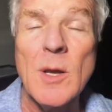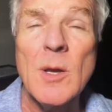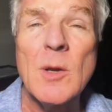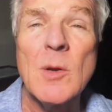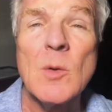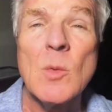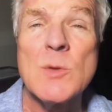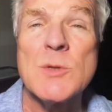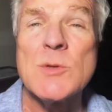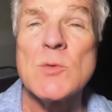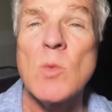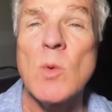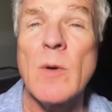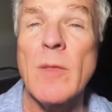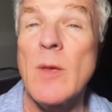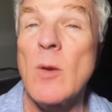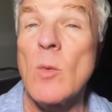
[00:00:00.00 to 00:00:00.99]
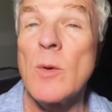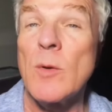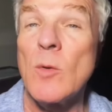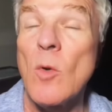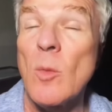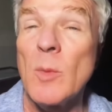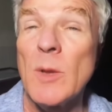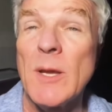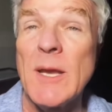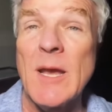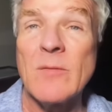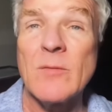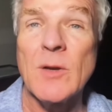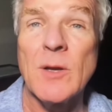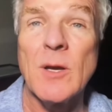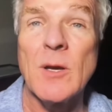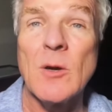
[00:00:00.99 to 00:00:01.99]
which is where they would normally have
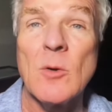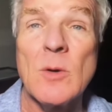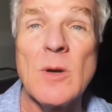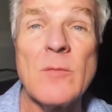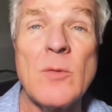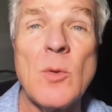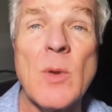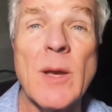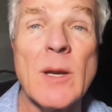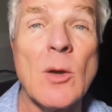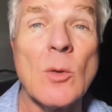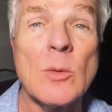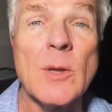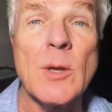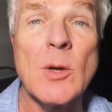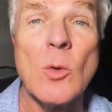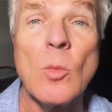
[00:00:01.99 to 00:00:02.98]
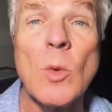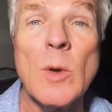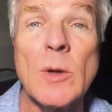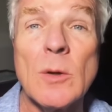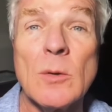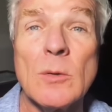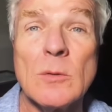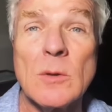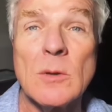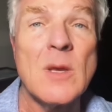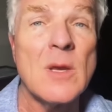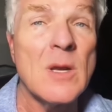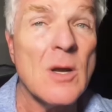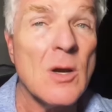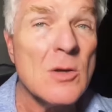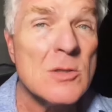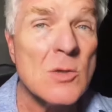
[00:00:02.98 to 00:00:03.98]
to go if you had only a will. It
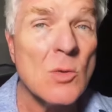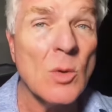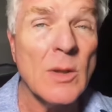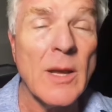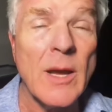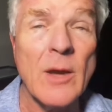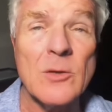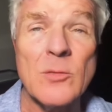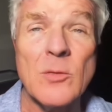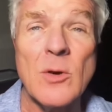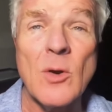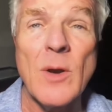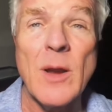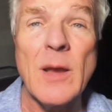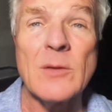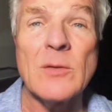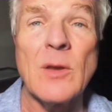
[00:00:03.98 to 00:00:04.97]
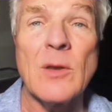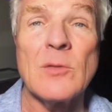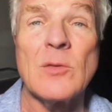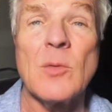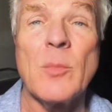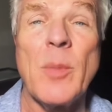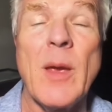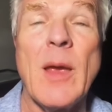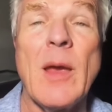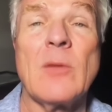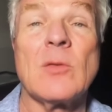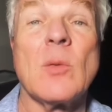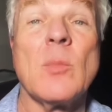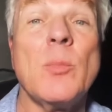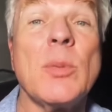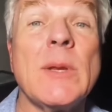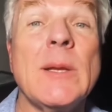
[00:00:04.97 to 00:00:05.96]
also allows for your assets to pass
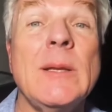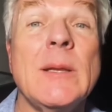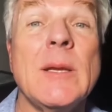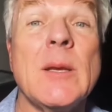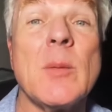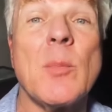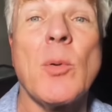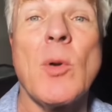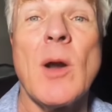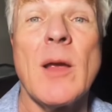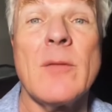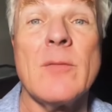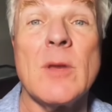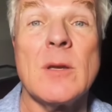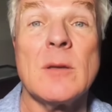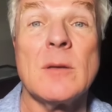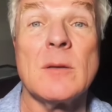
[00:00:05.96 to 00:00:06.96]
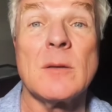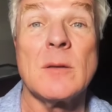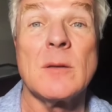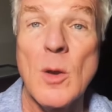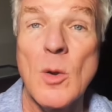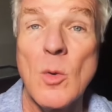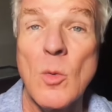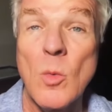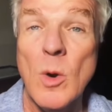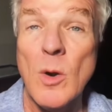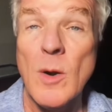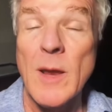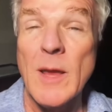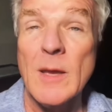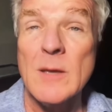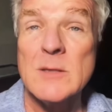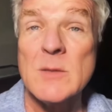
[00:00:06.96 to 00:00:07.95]
completely in private,
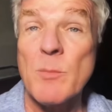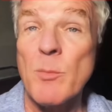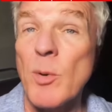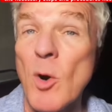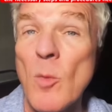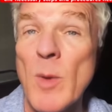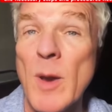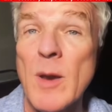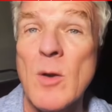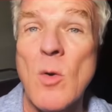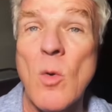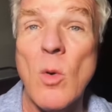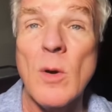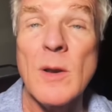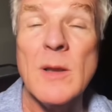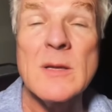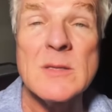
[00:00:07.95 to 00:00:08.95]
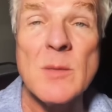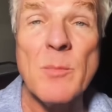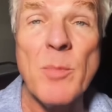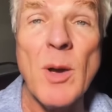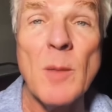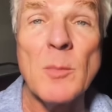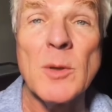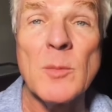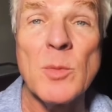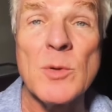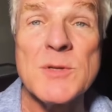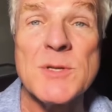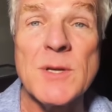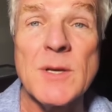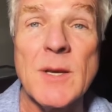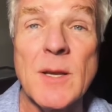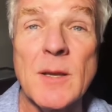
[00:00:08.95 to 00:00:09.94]
whereas probate court is a public
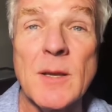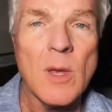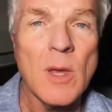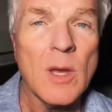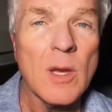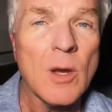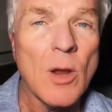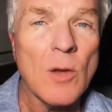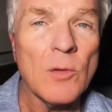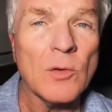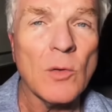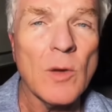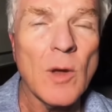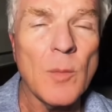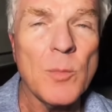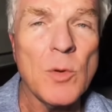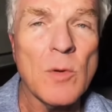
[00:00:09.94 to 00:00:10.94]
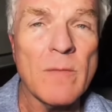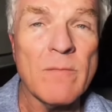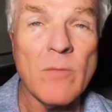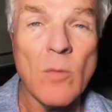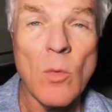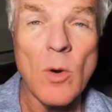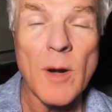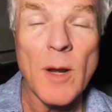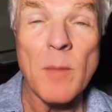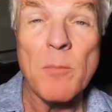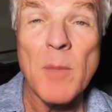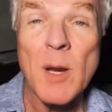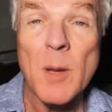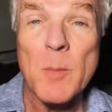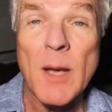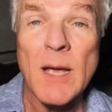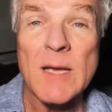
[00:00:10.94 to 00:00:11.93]
proceeding. It can also help you avoid and
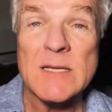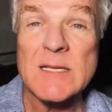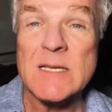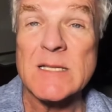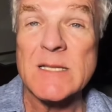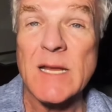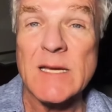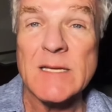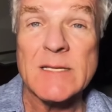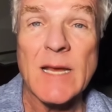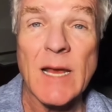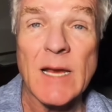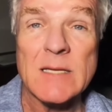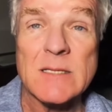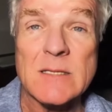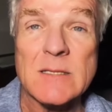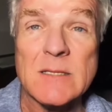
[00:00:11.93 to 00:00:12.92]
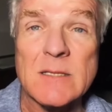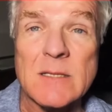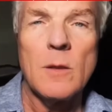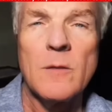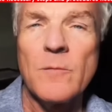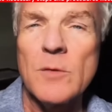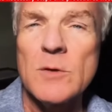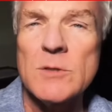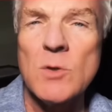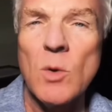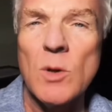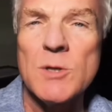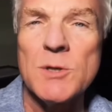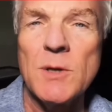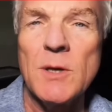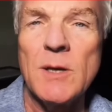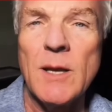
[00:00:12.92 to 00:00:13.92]
minimize estate taxes. The first
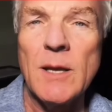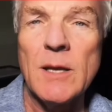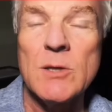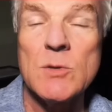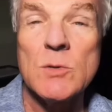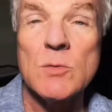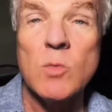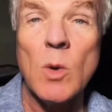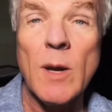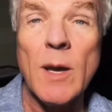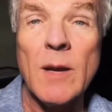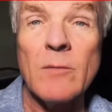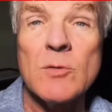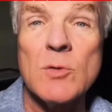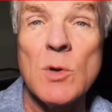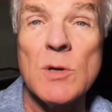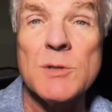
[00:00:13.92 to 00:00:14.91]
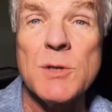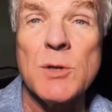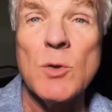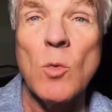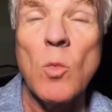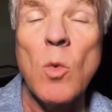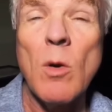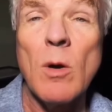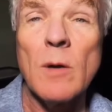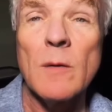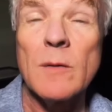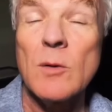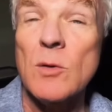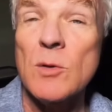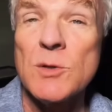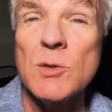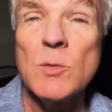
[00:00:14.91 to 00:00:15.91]
question you need to answer is, what kind of trust do you want? There
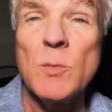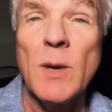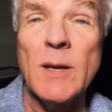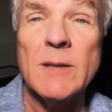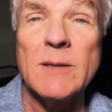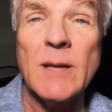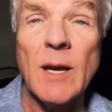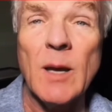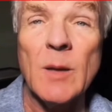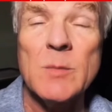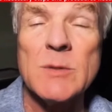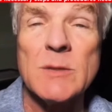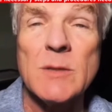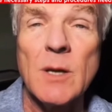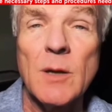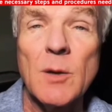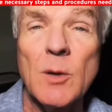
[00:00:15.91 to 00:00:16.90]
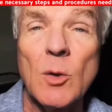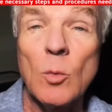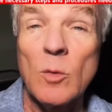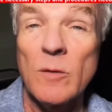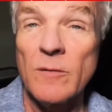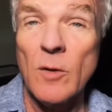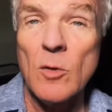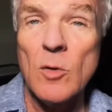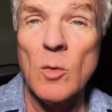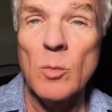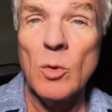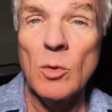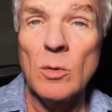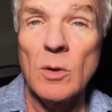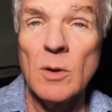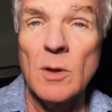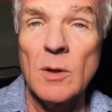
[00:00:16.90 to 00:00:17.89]
are two main types:
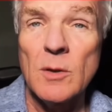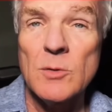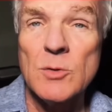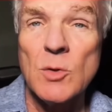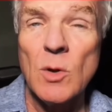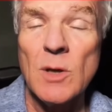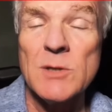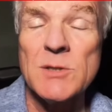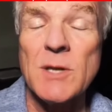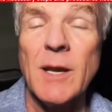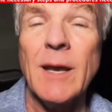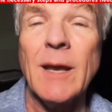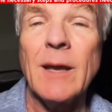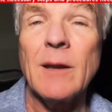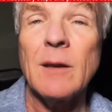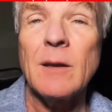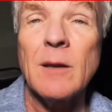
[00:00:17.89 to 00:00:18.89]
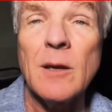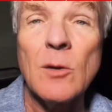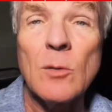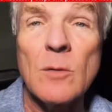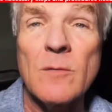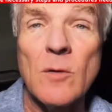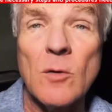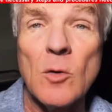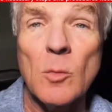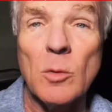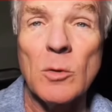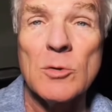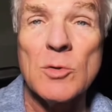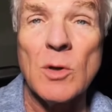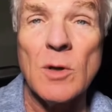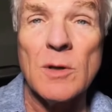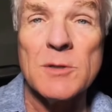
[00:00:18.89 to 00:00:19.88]
revocable trust and irrevocable
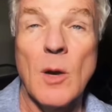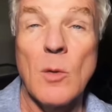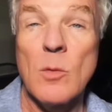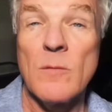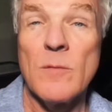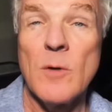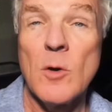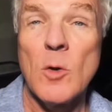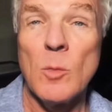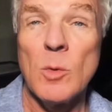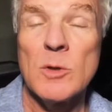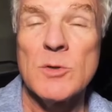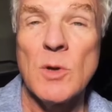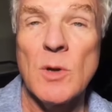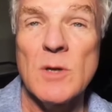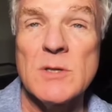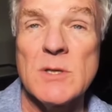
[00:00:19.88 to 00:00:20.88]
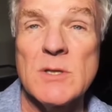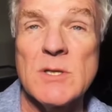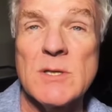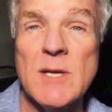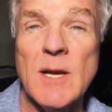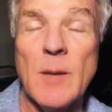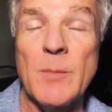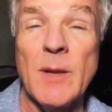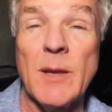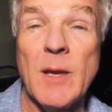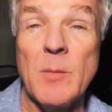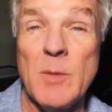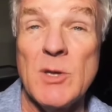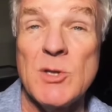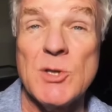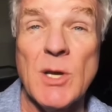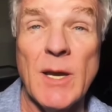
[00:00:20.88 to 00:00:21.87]
trust. A revocable trust is a type that can
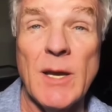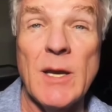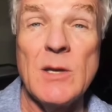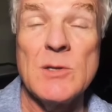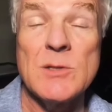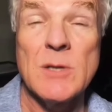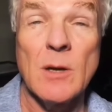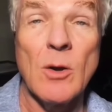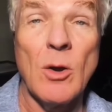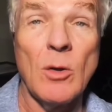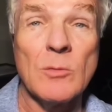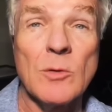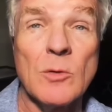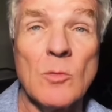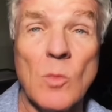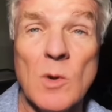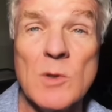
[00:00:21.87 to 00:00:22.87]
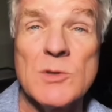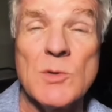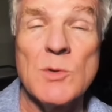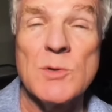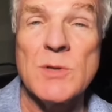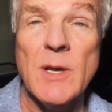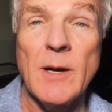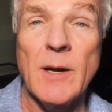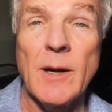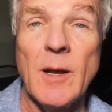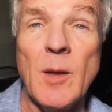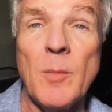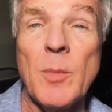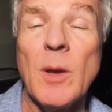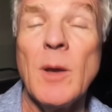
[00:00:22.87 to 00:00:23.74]
be changed and altered once you set it up.